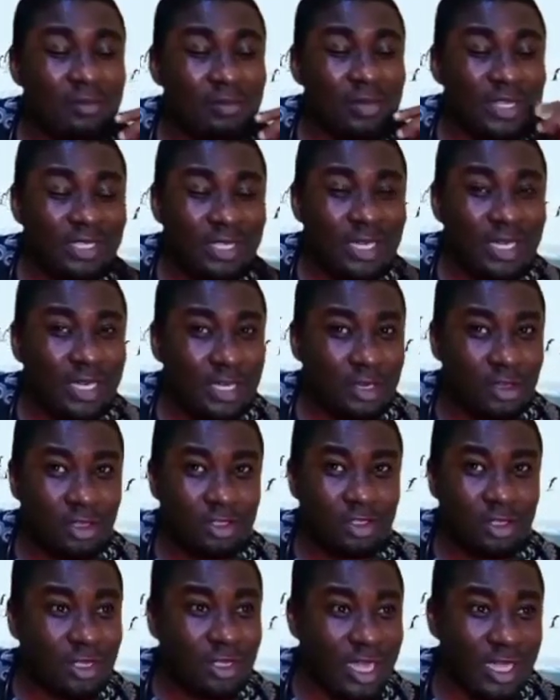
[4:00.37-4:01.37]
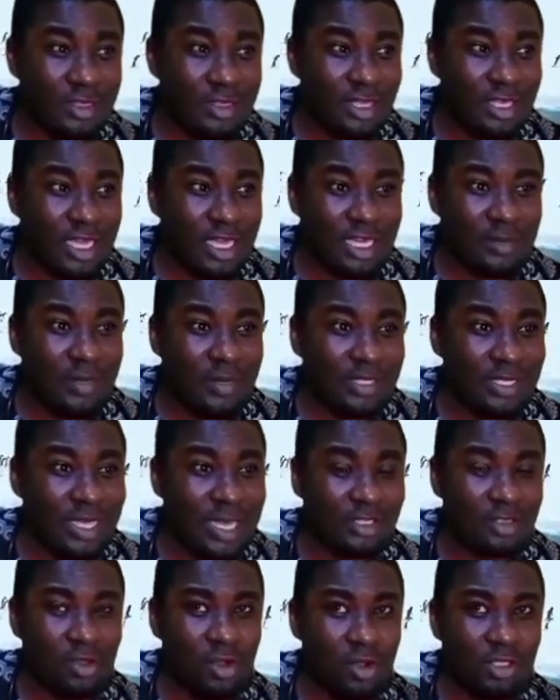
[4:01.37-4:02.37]
mislead the doctor. You can think that the person has
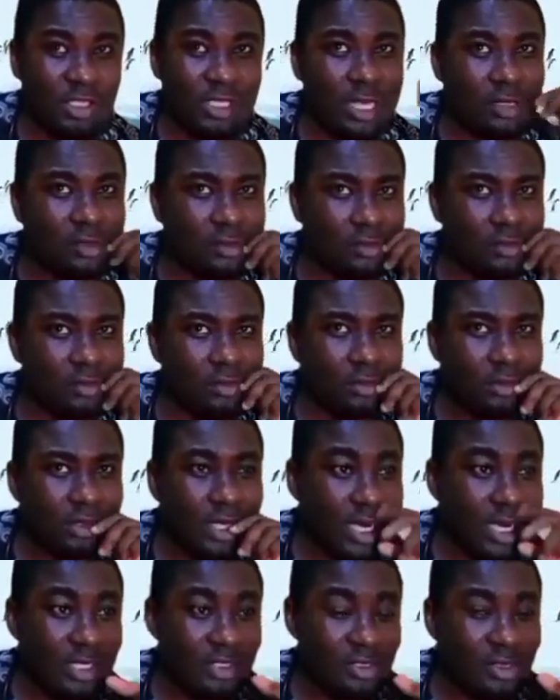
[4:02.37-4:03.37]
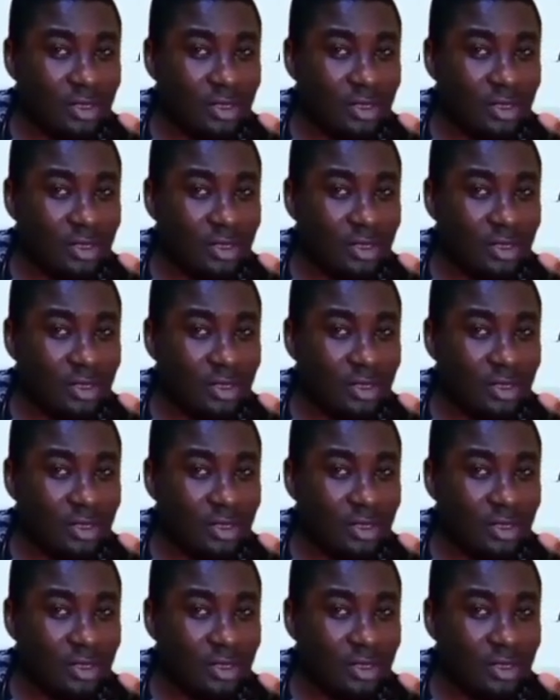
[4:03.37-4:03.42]
ulcer. And it's not